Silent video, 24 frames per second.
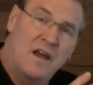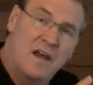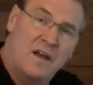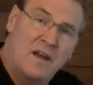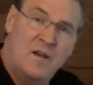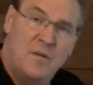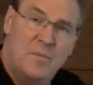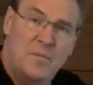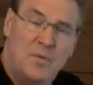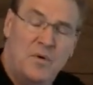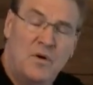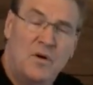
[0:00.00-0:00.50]

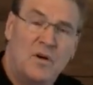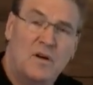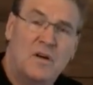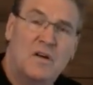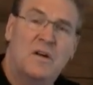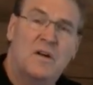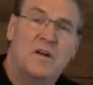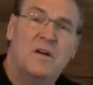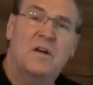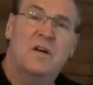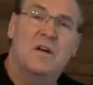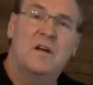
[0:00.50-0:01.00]
In the book,
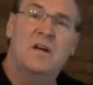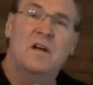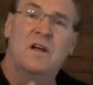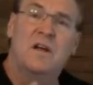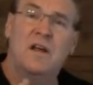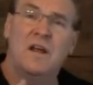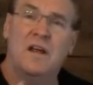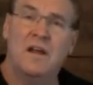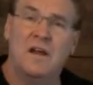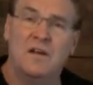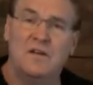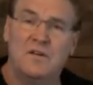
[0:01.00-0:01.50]

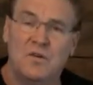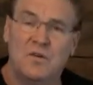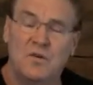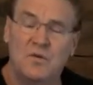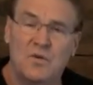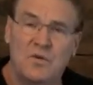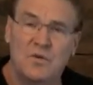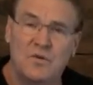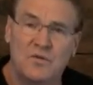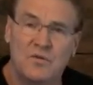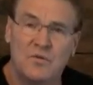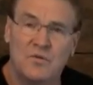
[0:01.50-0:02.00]
in
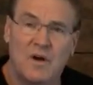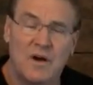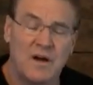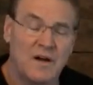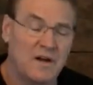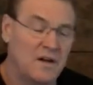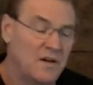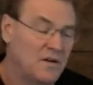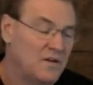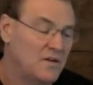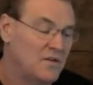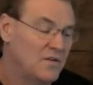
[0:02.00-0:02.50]
Tudor's
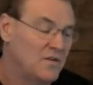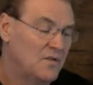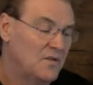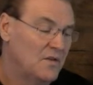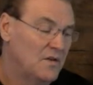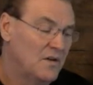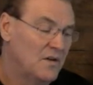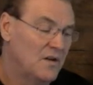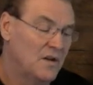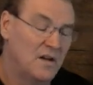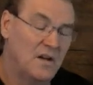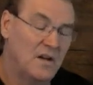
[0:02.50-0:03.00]

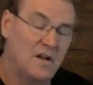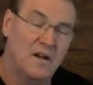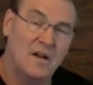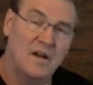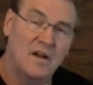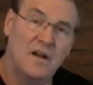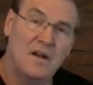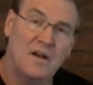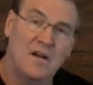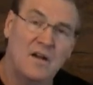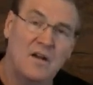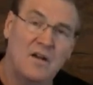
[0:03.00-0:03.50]
writings,
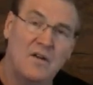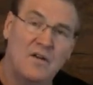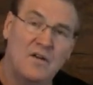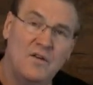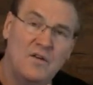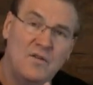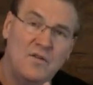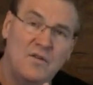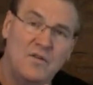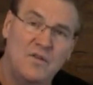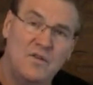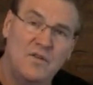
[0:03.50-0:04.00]

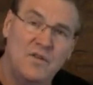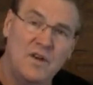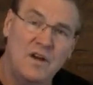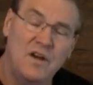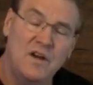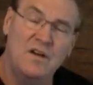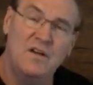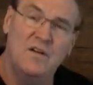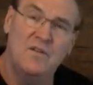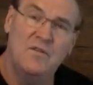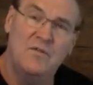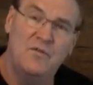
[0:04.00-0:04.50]
you've
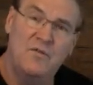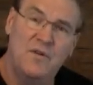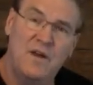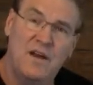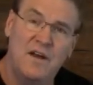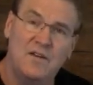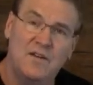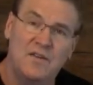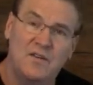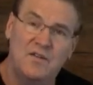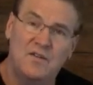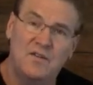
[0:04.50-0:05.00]
seen the
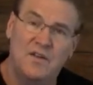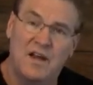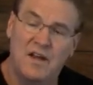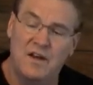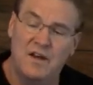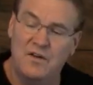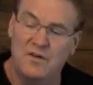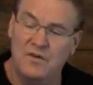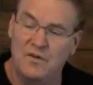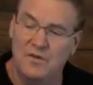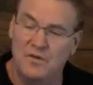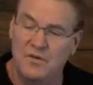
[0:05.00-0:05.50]
phases that
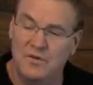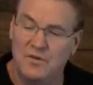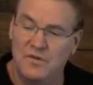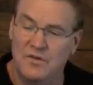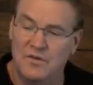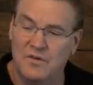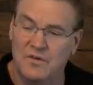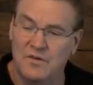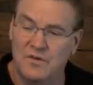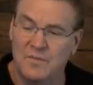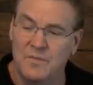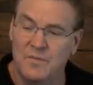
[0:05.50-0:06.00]
he
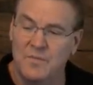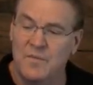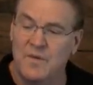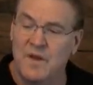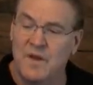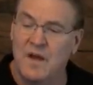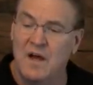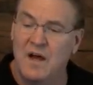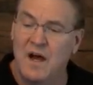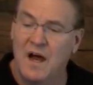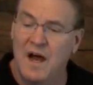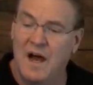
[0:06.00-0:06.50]
uses.
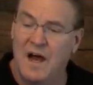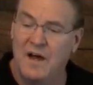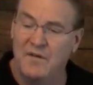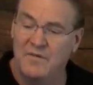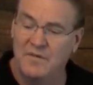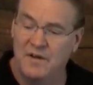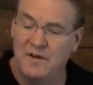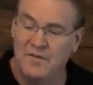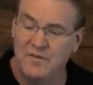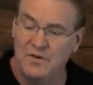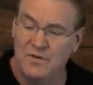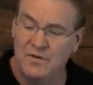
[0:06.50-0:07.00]

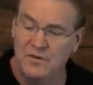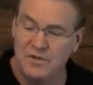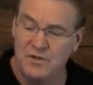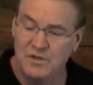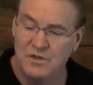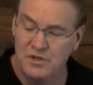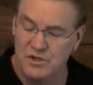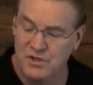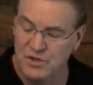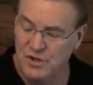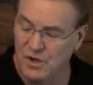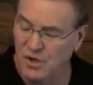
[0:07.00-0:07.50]
I've given you a
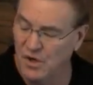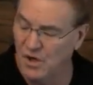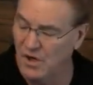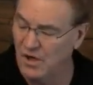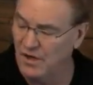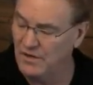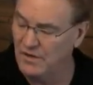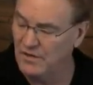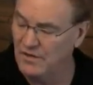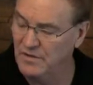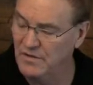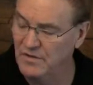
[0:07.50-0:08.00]

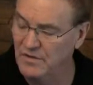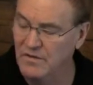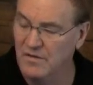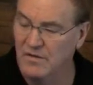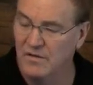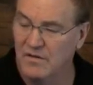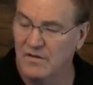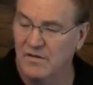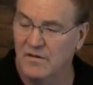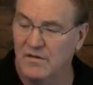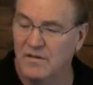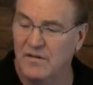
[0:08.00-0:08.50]
chart
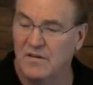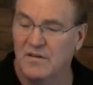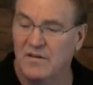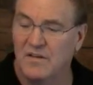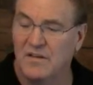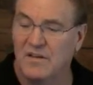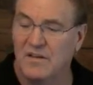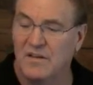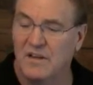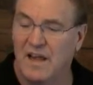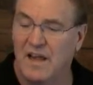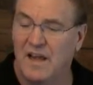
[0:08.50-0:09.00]

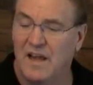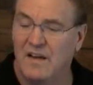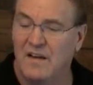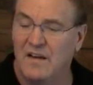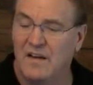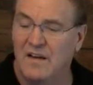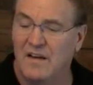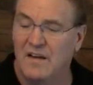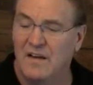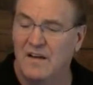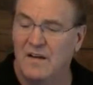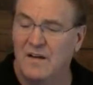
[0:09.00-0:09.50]

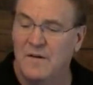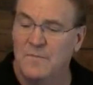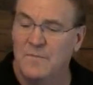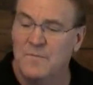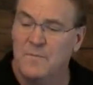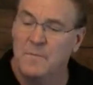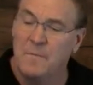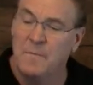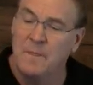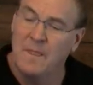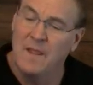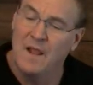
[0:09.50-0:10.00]
that
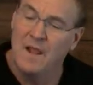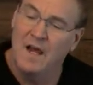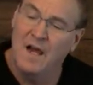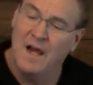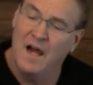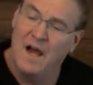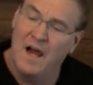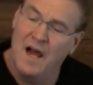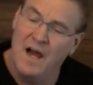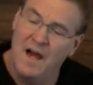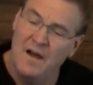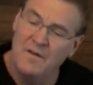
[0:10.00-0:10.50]

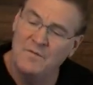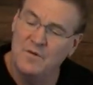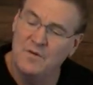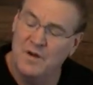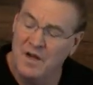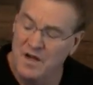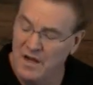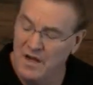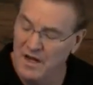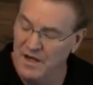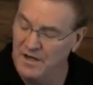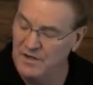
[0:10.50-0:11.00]
I've
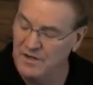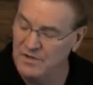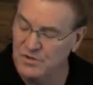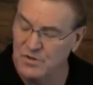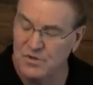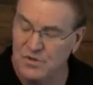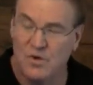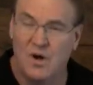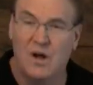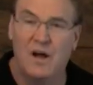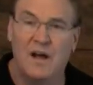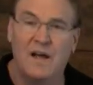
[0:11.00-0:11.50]
kind of
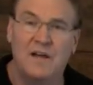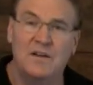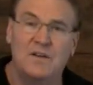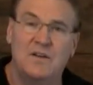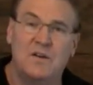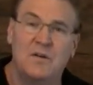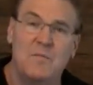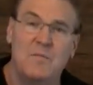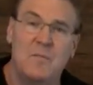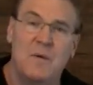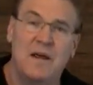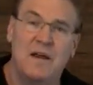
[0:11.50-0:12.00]
tried
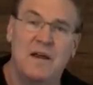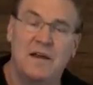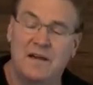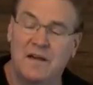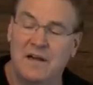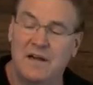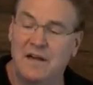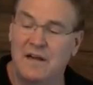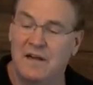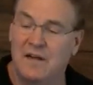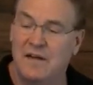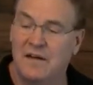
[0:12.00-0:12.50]
to
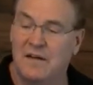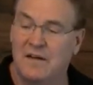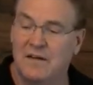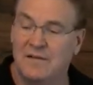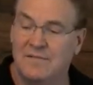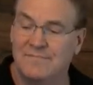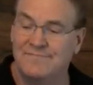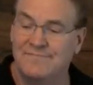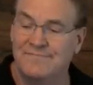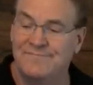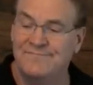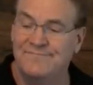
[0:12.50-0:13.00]
make in
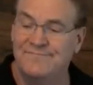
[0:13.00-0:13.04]
a